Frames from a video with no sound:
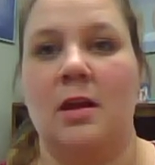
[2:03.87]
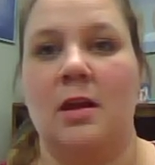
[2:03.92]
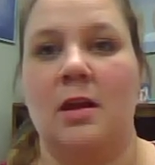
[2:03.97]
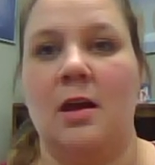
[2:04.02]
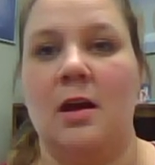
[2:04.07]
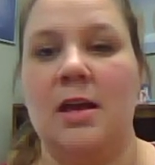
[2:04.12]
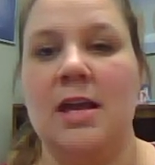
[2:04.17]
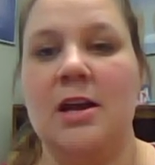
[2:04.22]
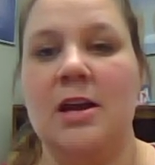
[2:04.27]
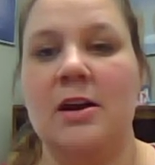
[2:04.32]

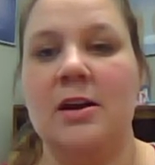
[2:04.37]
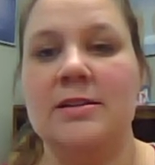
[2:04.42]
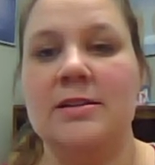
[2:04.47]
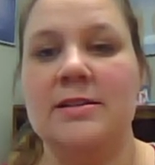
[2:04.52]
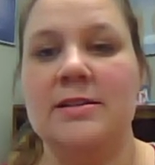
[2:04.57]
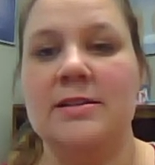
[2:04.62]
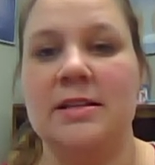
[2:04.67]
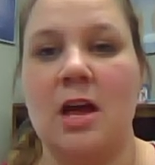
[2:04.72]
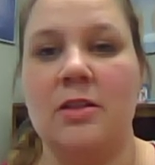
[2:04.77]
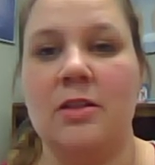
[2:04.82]
Here is
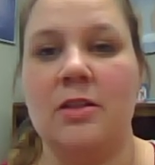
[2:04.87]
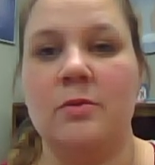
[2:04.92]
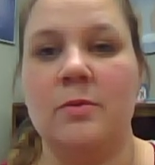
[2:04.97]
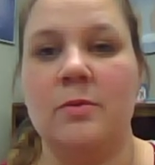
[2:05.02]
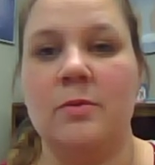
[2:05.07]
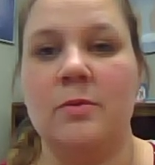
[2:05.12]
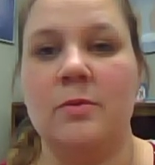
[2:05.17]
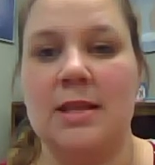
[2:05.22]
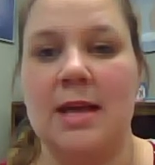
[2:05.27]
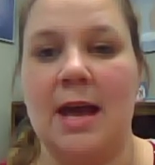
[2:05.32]
another
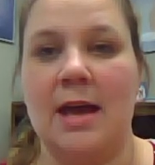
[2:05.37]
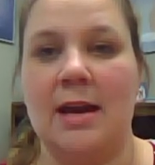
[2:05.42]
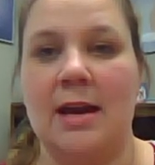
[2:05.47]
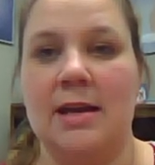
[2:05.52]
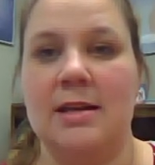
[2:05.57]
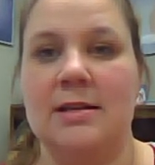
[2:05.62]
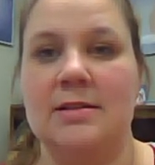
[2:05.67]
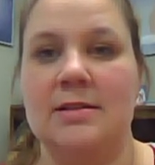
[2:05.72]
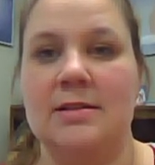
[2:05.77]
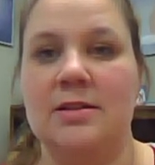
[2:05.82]
one that
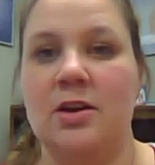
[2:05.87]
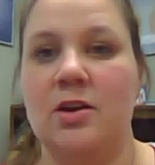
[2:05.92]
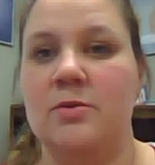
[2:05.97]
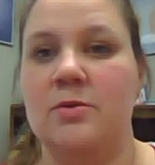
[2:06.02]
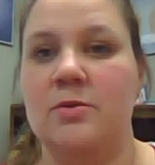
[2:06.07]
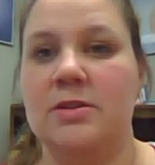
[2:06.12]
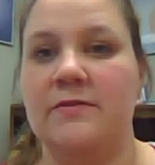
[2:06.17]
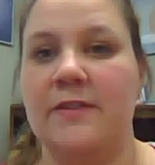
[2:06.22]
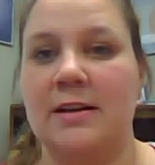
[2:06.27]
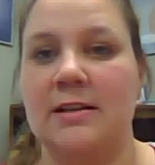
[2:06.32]
is who
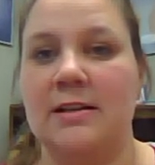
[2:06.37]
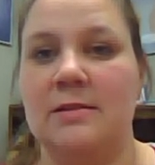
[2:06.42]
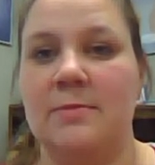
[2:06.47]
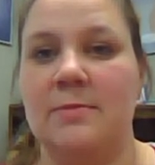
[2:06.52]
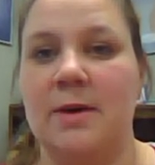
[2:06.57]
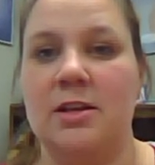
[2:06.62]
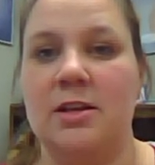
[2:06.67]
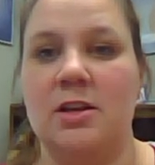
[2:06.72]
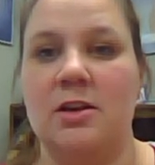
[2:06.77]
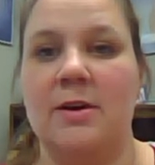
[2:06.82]
is affected
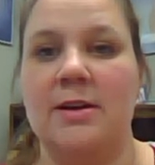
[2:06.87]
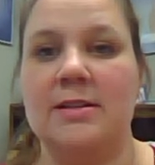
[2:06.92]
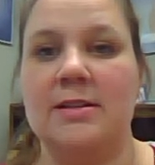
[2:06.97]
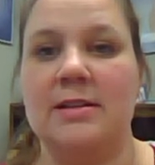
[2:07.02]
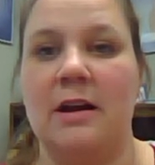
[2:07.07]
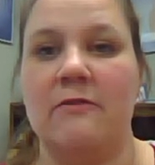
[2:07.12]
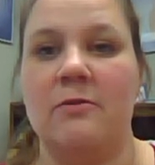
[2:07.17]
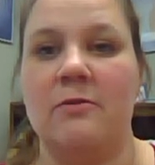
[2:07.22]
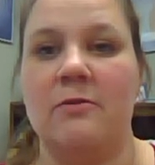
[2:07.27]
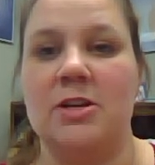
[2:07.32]
by the US
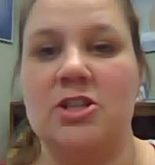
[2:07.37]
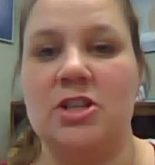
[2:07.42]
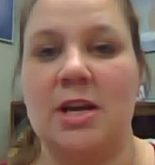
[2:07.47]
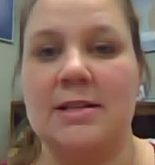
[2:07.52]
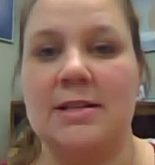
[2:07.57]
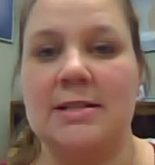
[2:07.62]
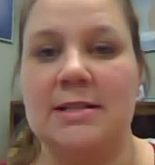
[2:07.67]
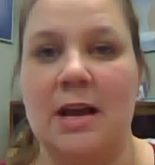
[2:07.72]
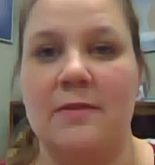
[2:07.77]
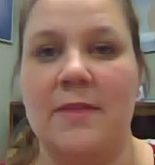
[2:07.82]
government
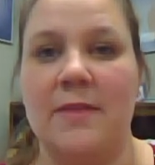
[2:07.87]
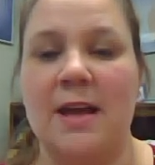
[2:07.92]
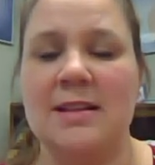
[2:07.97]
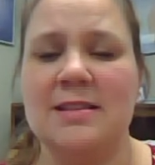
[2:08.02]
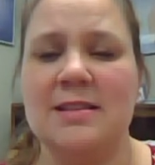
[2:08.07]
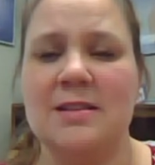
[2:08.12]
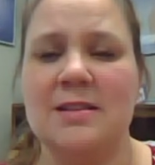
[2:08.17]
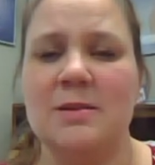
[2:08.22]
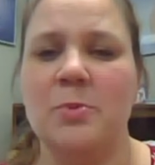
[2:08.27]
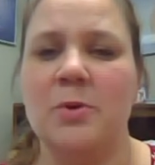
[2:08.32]
shutdown.
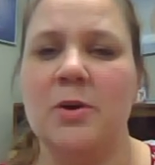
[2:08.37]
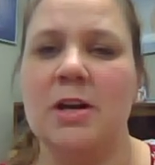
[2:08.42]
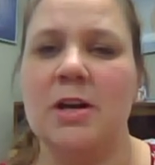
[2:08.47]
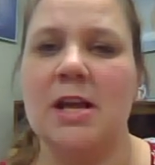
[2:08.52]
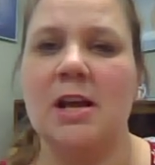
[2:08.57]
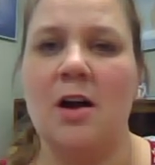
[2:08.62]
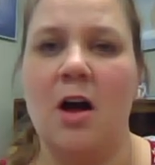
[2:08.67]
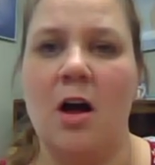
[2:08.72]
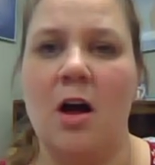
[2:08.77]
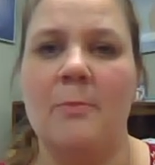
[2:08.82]
That's some
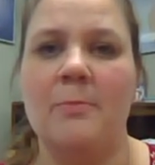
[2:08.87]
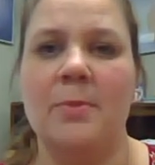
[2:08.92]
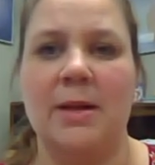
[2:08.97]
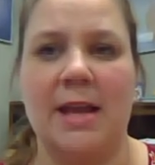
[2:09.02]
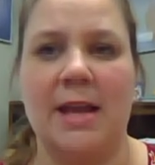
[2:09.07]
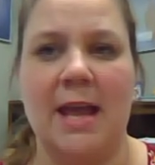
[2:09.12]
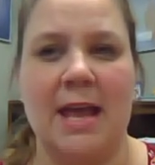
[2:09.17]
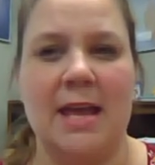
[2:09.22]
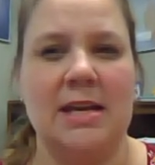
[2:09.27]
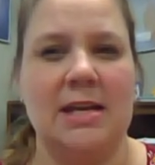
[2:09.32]
pretty
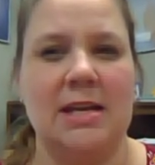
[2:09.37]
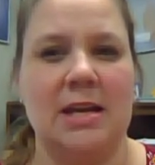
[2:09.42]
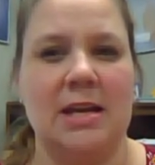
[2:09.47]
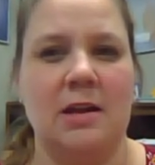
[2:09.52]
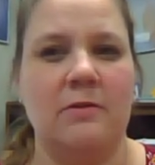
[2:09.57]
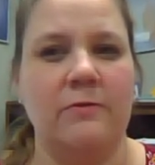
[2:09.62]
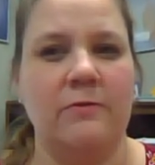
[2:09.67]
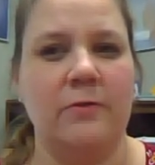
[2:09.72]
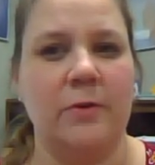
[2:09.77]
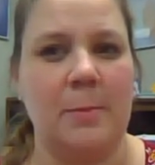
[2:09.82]
complicated
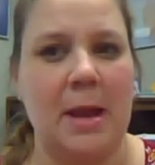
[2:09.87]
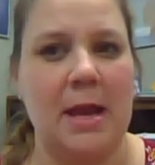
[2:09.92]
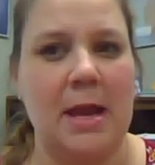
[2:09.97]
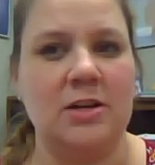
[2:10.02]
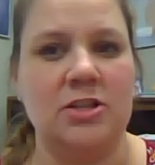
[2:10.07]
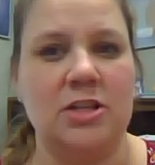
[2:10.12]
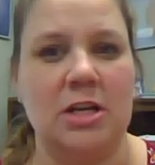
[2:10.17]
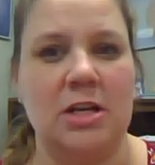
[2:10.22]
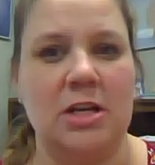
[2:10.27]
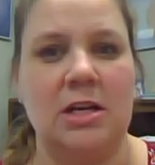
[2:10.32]

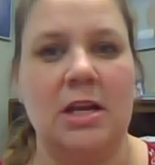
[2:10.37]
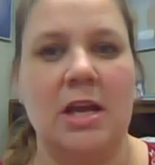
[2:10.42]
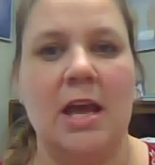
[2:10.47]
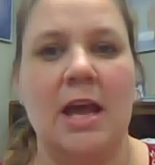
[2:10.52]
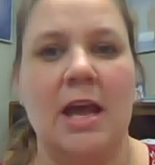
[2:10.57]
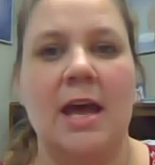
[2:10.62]
information.